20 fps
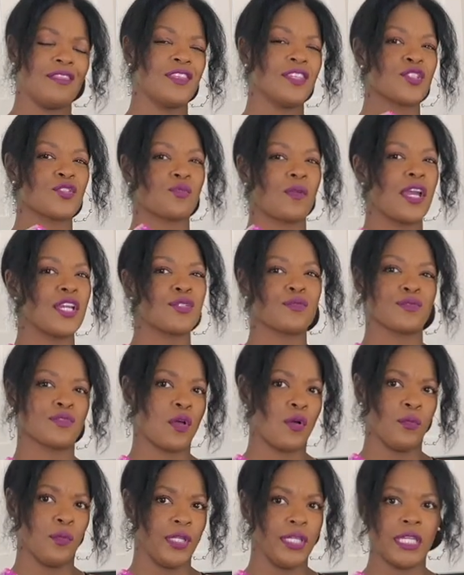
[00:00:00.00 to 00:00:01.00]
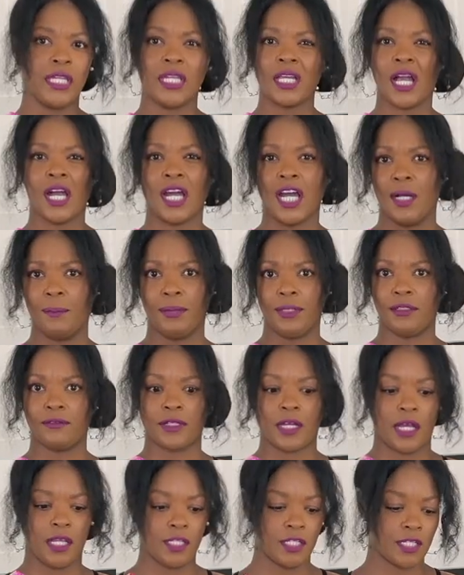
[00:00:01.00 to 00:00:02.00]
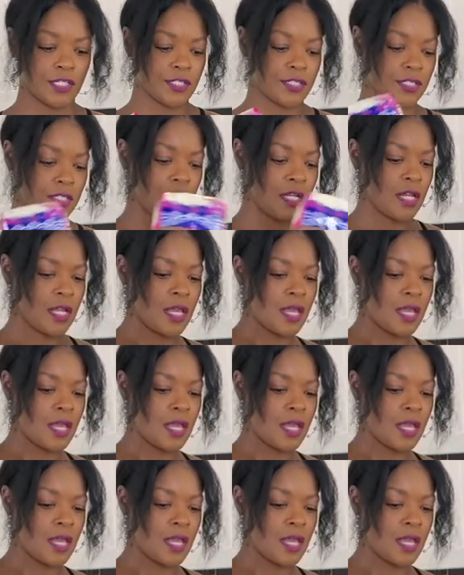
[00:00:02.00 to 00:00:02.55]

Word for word: This rice was only a couple of dollars.